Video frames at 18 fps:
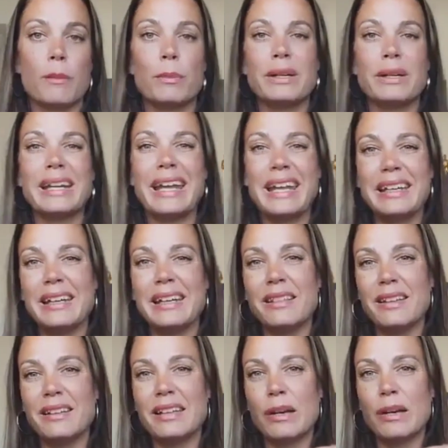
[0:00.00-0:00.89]
but
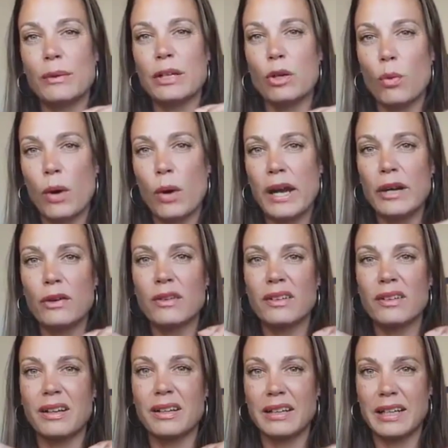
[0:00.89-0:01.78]
anything that requires
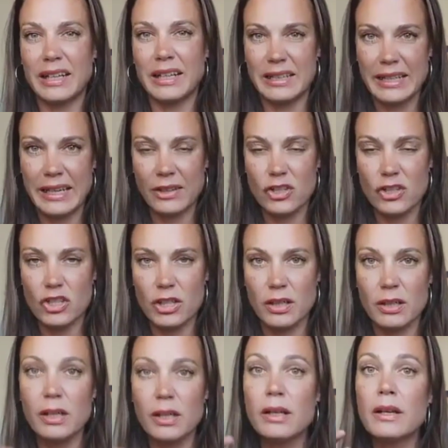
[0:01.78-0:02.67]
a
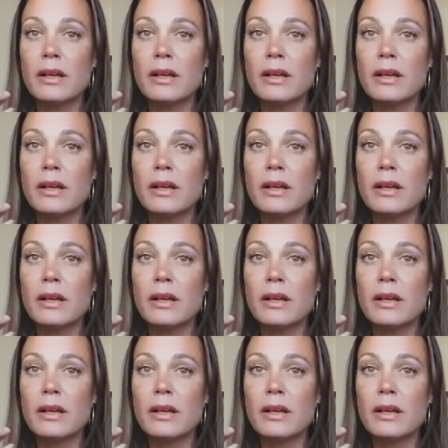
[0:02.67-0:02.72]
connection,